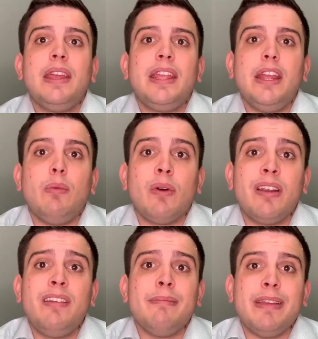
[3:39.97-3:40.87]
He had
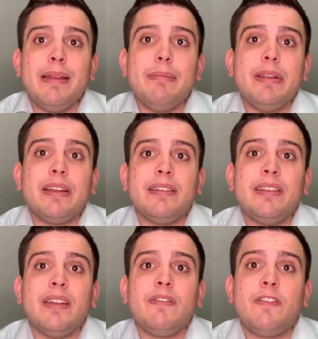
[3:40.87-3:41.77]
wanted to meet because
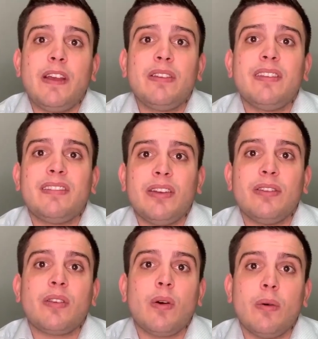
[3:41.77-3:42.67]
he had failed to sell
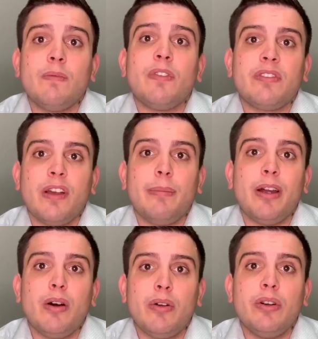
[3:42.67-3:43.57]
his home for sale by
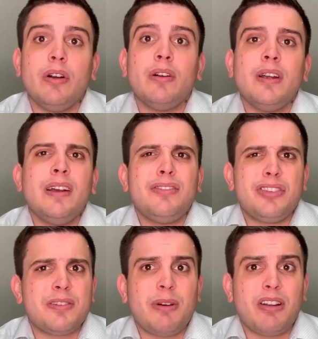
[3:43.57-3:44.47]
owner
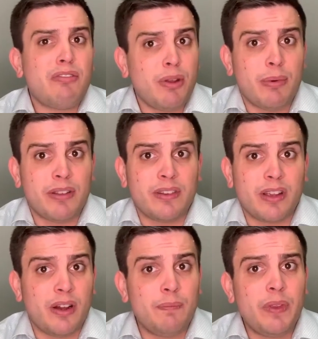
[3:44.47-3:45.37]
just about a few months ago,